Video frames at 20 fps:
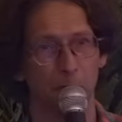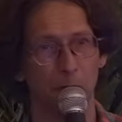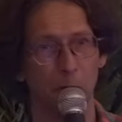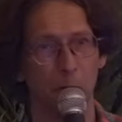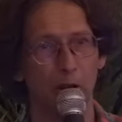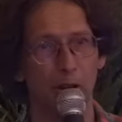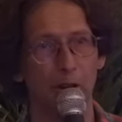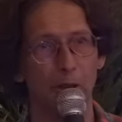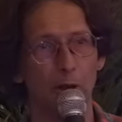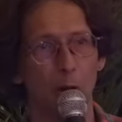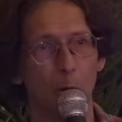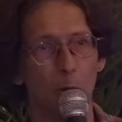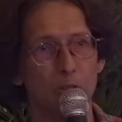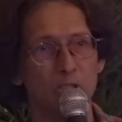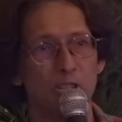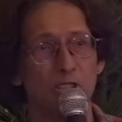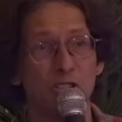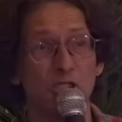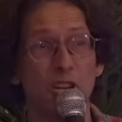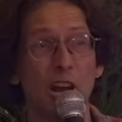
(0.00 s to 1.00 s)
Okay, now I
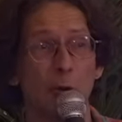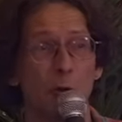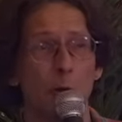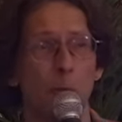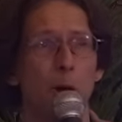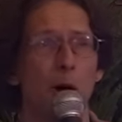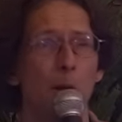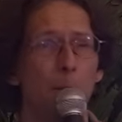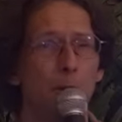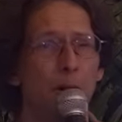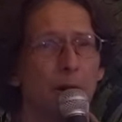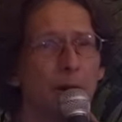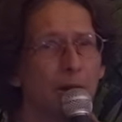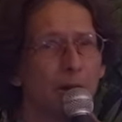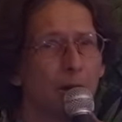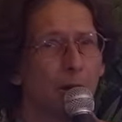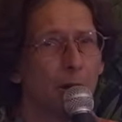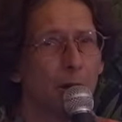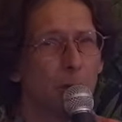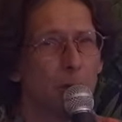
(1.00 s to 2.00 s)
was in the Czech
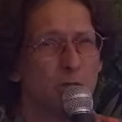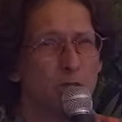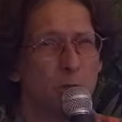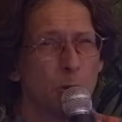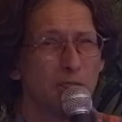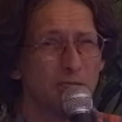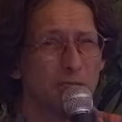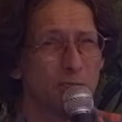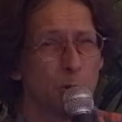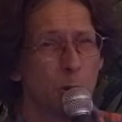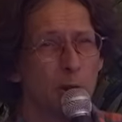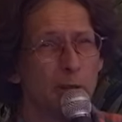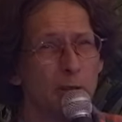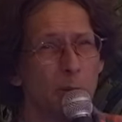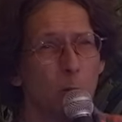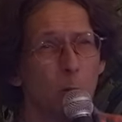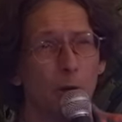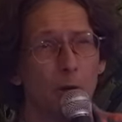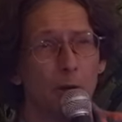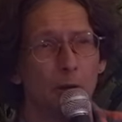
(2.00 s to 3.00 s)
Republic uh, in
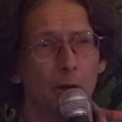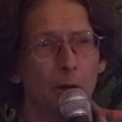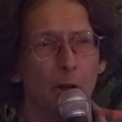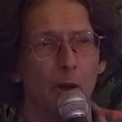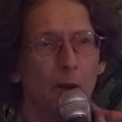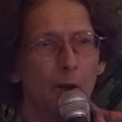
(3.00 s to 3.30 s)
2021